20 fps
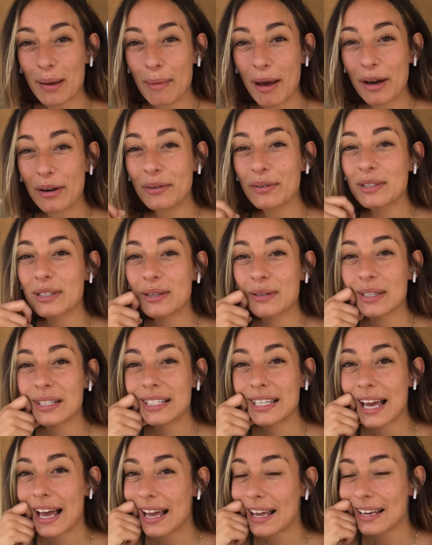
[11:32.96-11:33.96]
out. So the
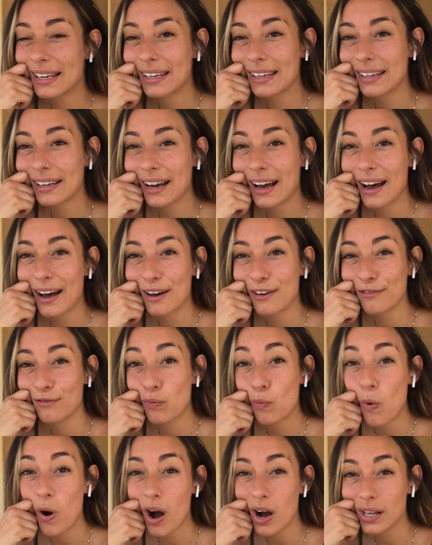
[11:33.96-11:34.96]
10 of
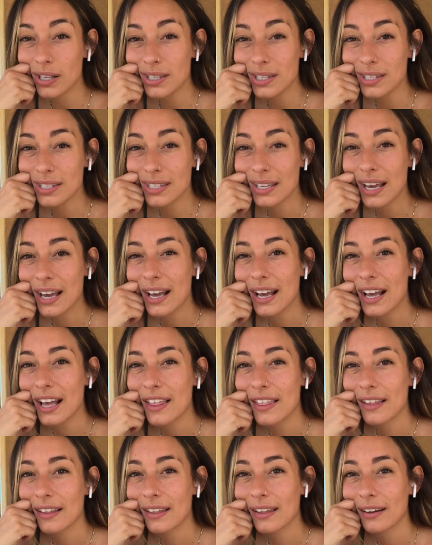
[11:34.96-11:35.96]
wands,
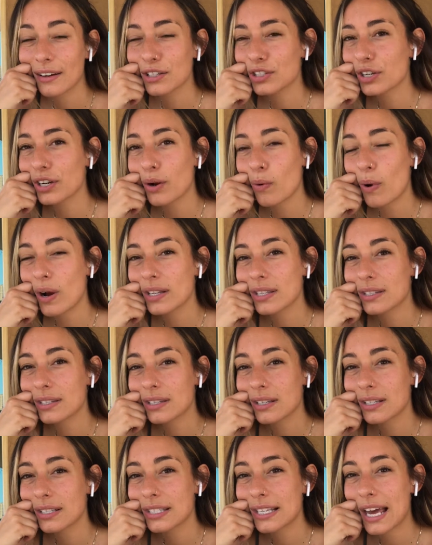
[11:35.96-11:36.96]
sorry, not wands,
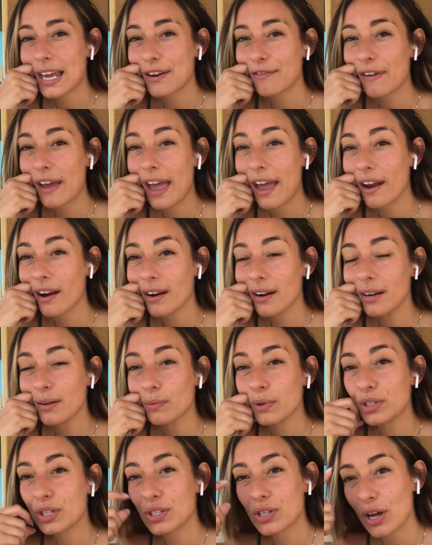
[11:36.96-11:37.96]
the 10 of air,
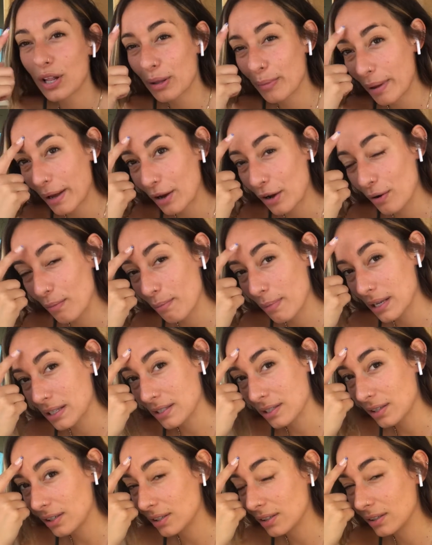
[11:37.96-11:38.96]
which is all about
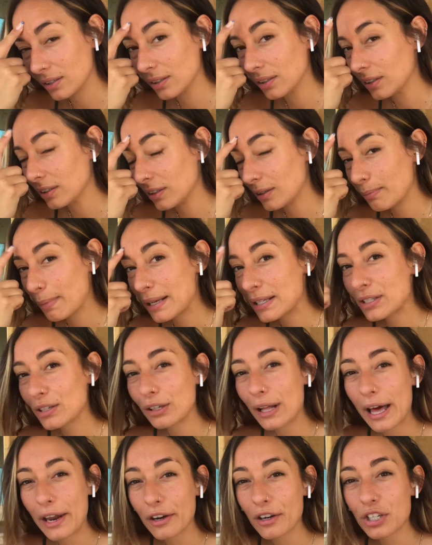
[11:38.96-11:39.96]
mental
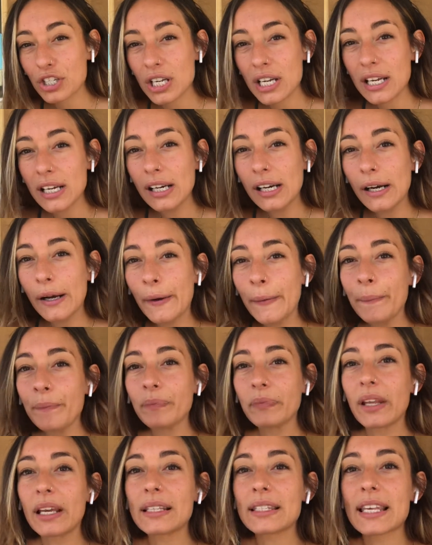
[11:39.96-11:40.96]
energy.
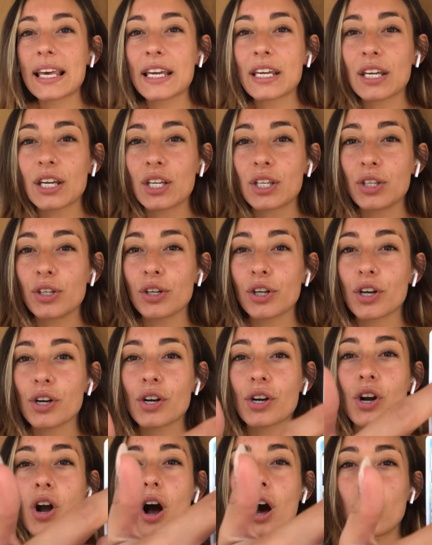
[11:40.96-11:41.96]
It's like you're
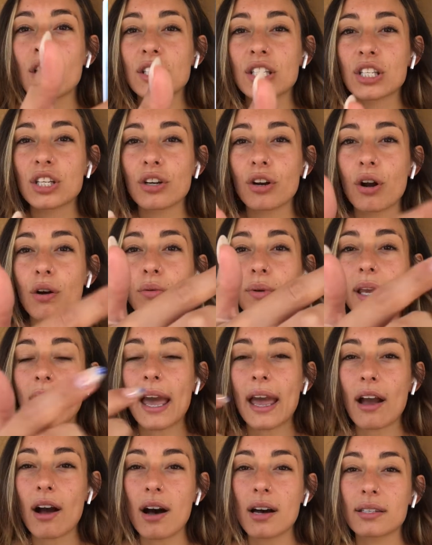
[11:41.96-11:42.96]
causing your own
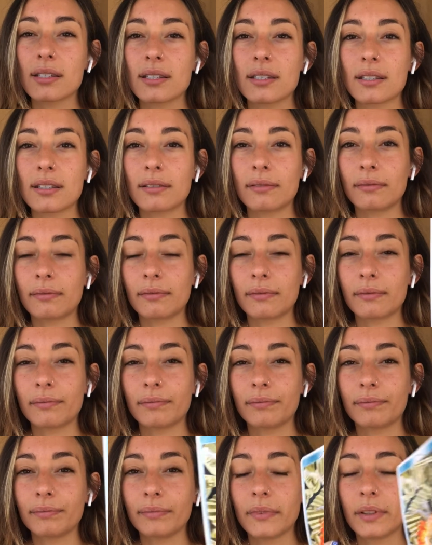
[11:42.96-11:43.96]
chaos,
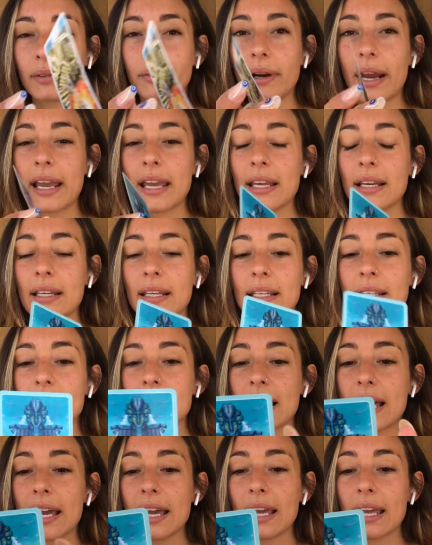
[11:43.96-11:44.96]
right? He's
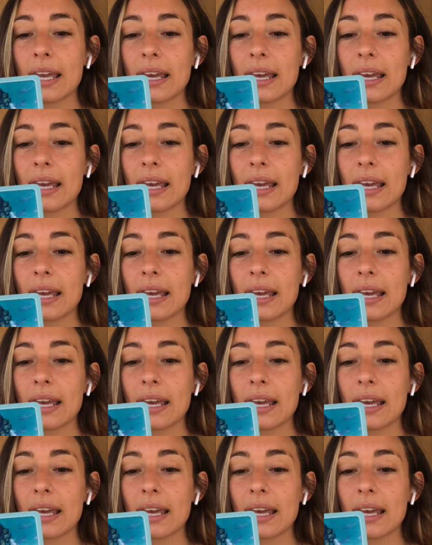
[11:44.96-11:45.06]
like